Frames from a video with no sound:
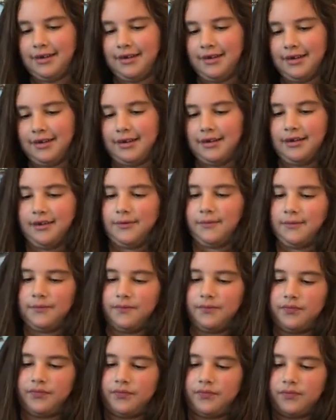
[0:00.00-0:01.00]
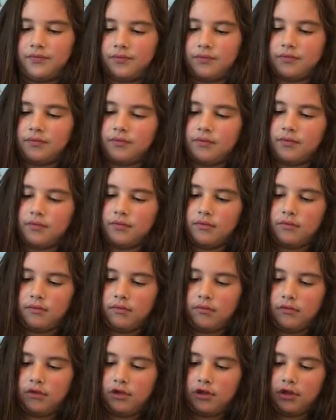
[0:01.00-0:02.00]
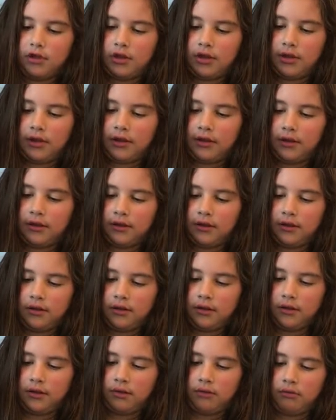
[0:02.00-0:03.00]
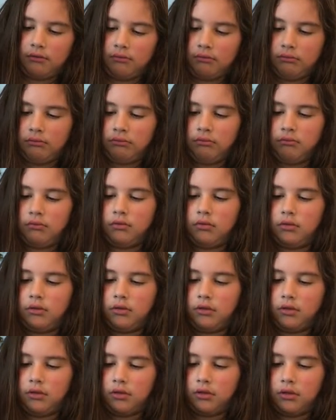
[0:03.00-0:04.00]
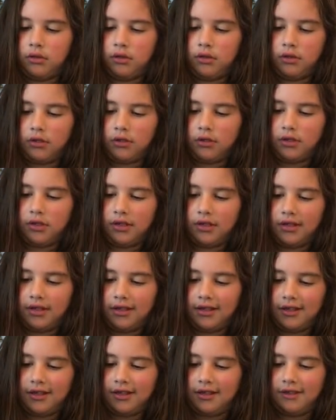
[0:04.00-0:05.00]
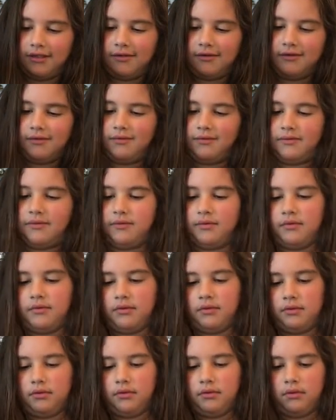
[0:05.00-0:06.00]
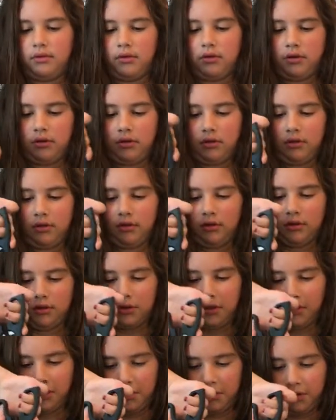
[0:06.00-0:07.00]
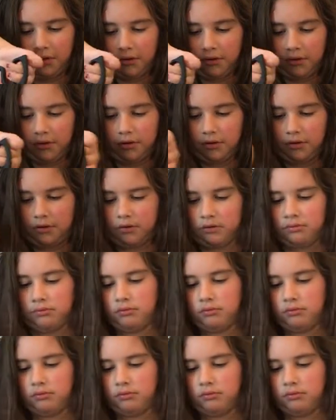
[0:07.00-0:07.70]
(silence)